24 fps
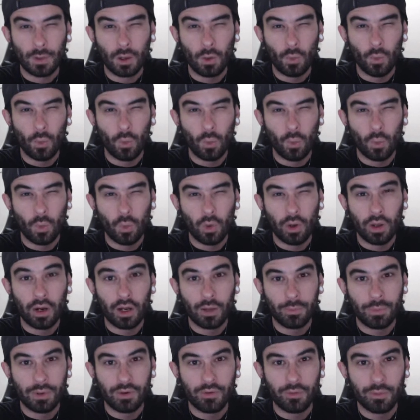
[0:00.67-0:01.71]
What
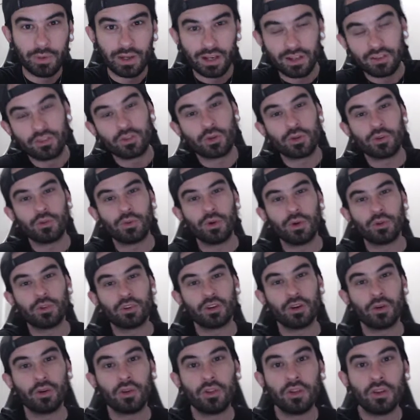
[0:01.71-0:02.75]
up, everybody? It's Chris
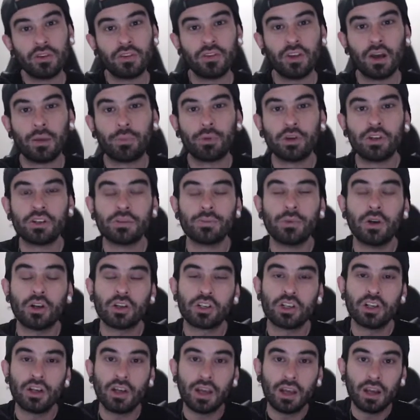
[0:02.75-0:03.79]
Roscoe. This is Operation
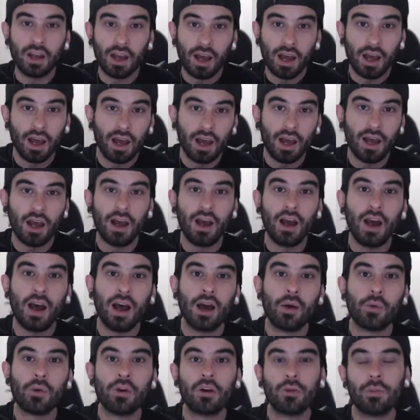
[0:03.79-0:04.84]
Moksha, and I
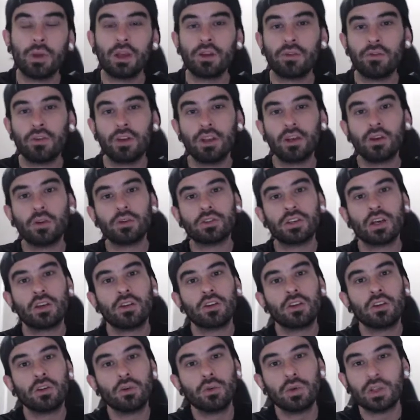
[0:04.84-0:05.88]
wanted to make a video
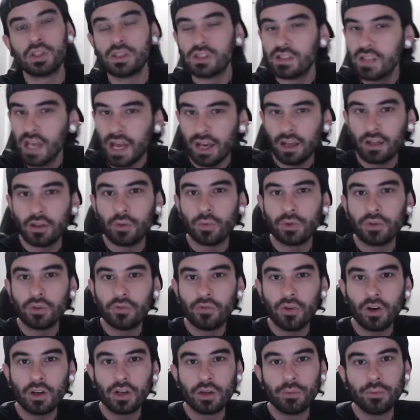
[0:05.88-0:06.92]
telling you exactly what the
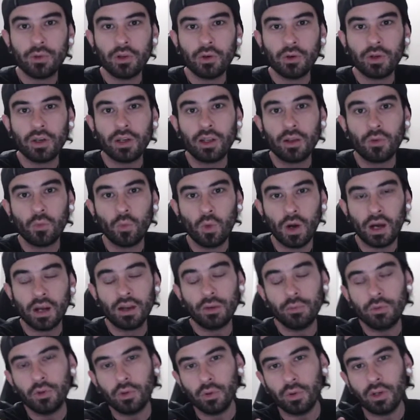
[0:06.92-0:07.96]
fuck I'm doing and why
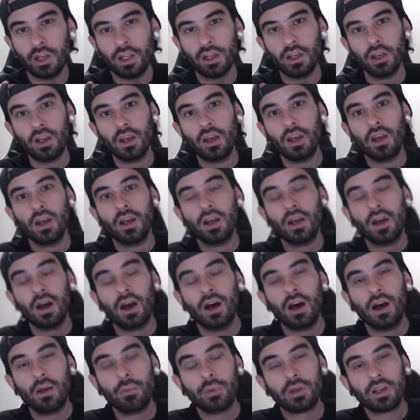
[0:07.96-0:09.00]
I'm doing it.
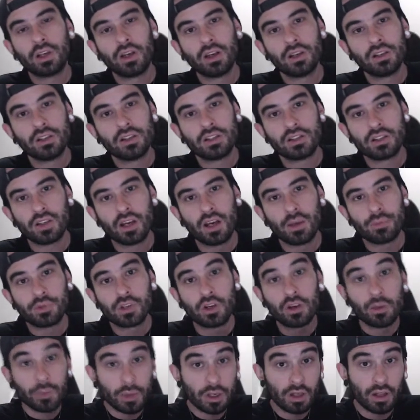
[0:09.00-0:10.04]
Because I'm
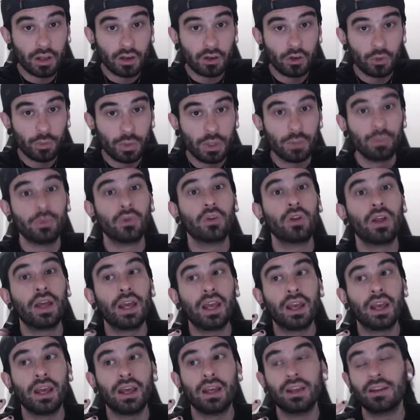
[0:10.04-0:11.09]
starting to meet a lot of new people,
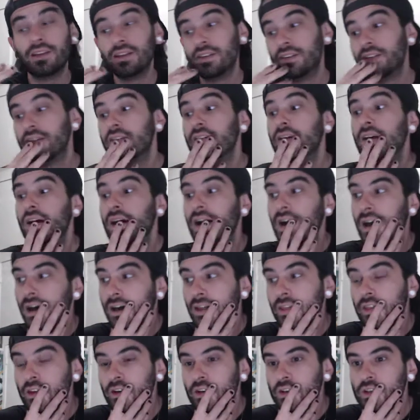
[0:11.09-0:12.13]
and
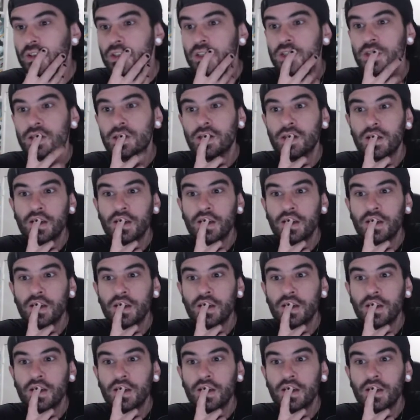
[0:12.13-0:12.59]
there's